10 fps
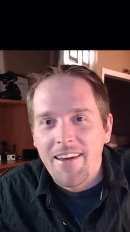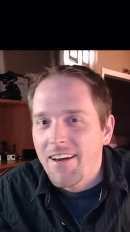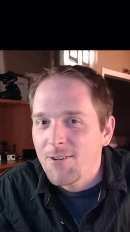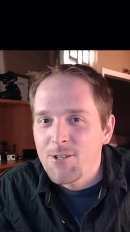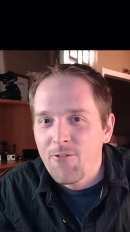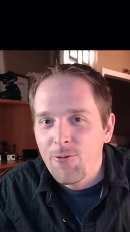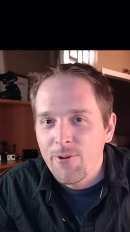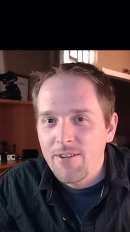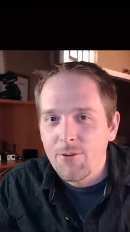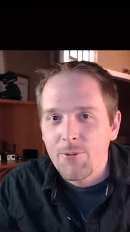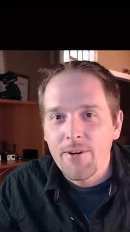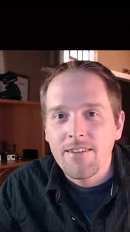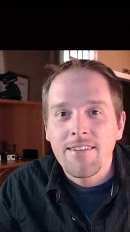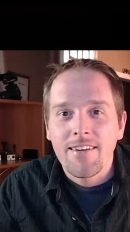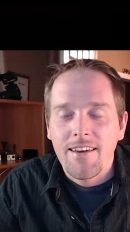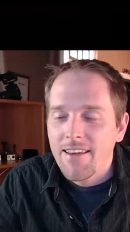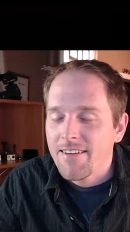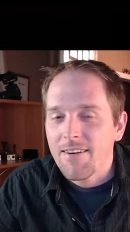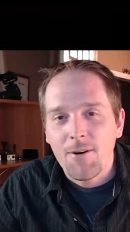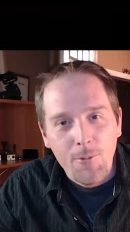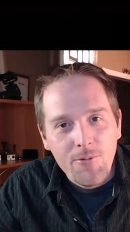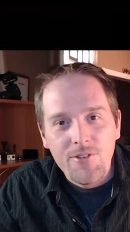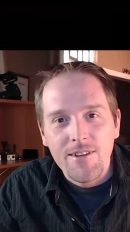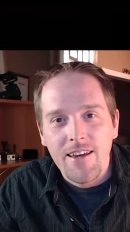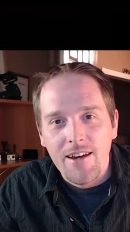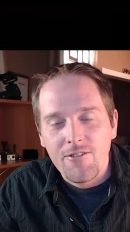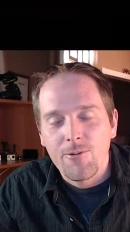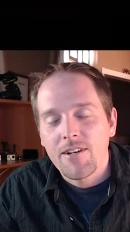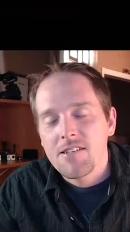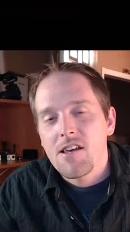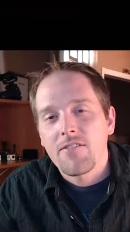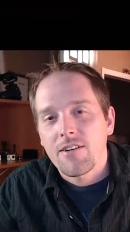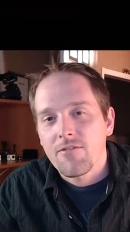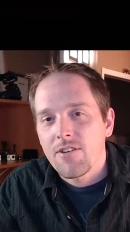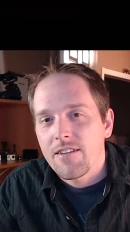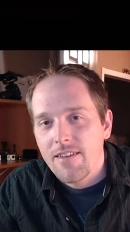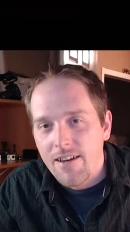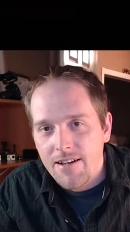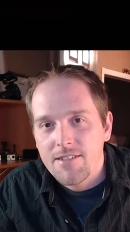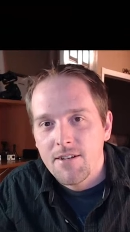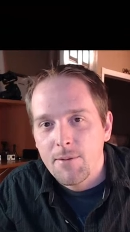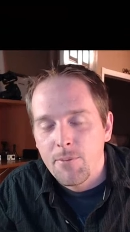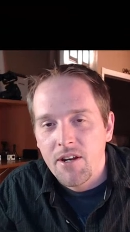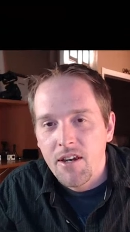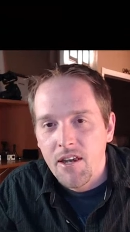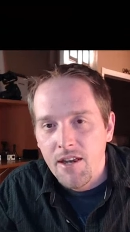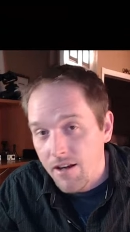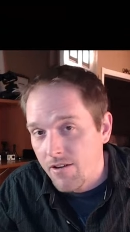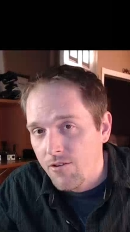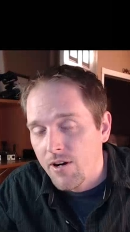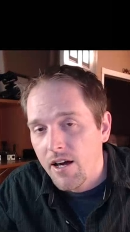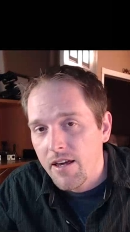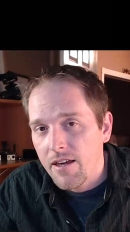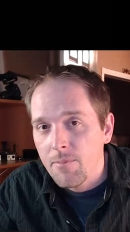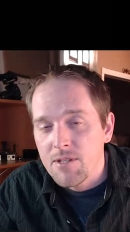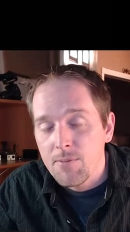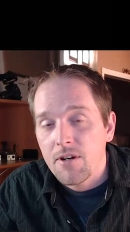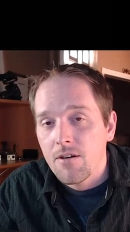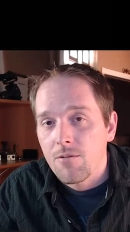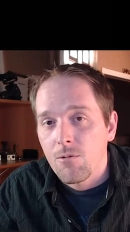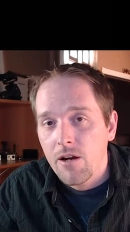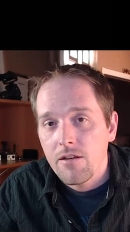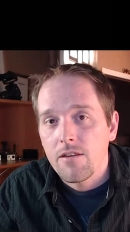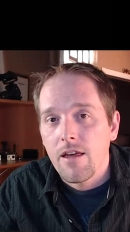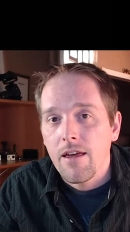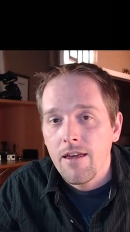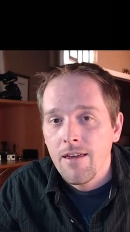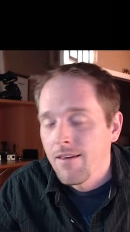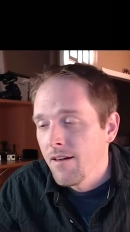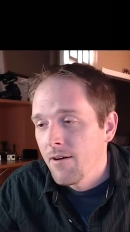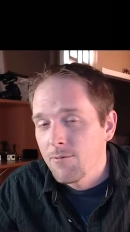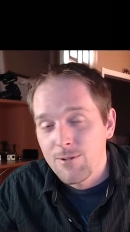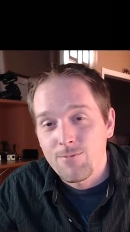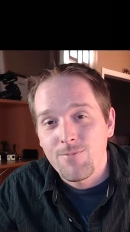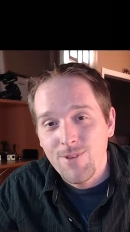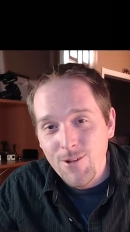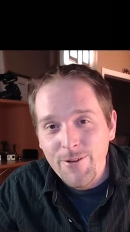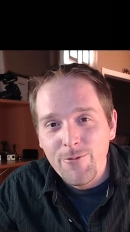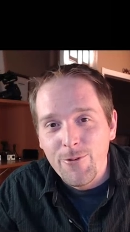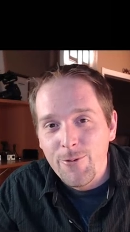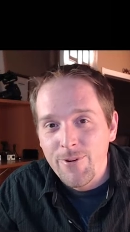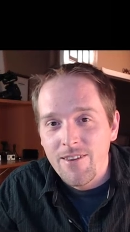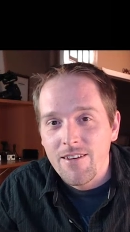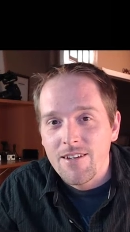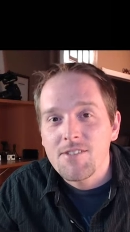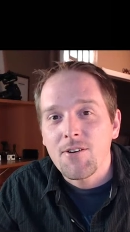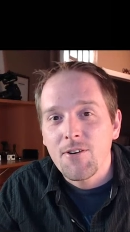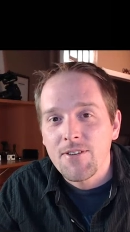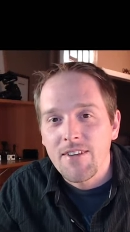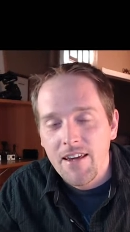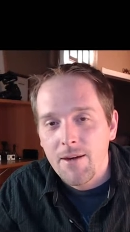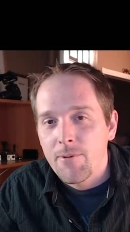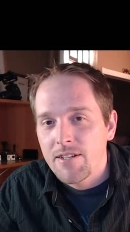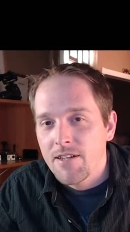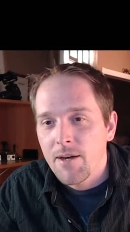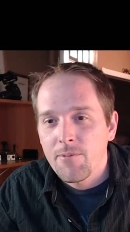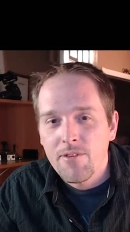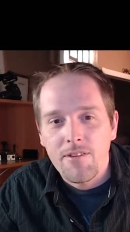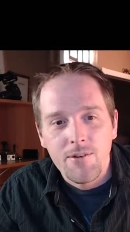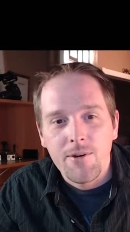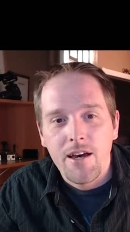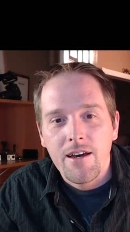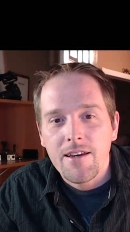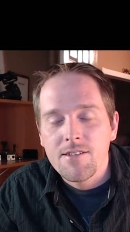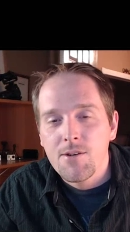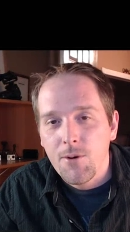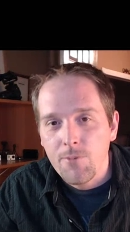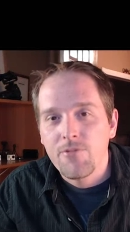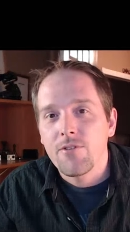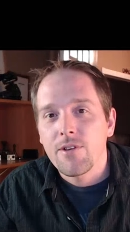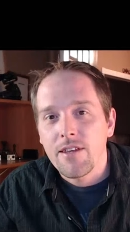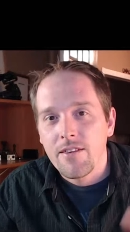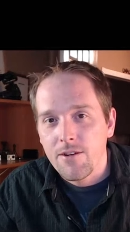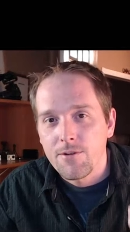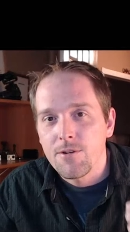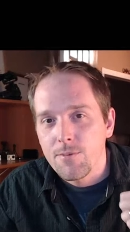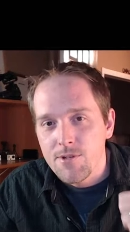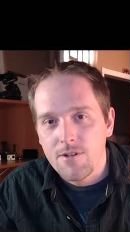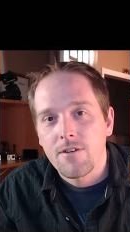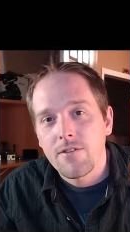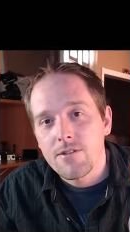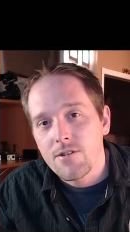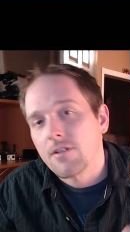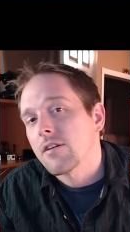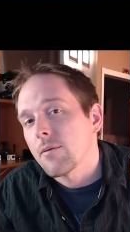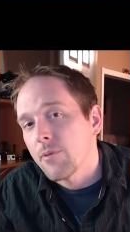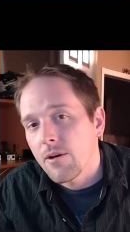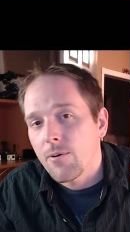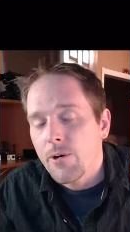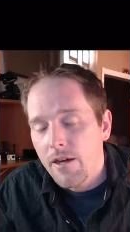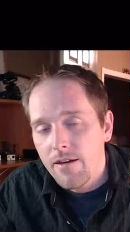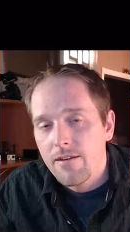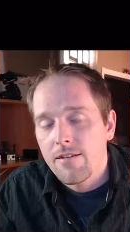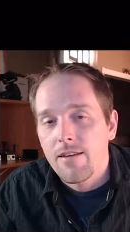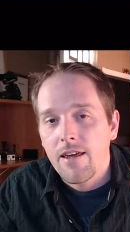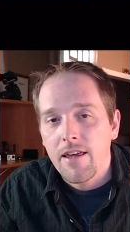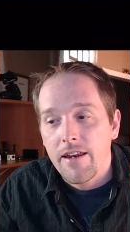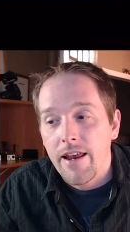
How's everyone doing tonight? Hopefully everyone is having a fantastic Monday. I know I am. It's been a great day. Was looking forward to this all day. My time with you guys. Hopefully the YouTube servers are going to be okay tonight.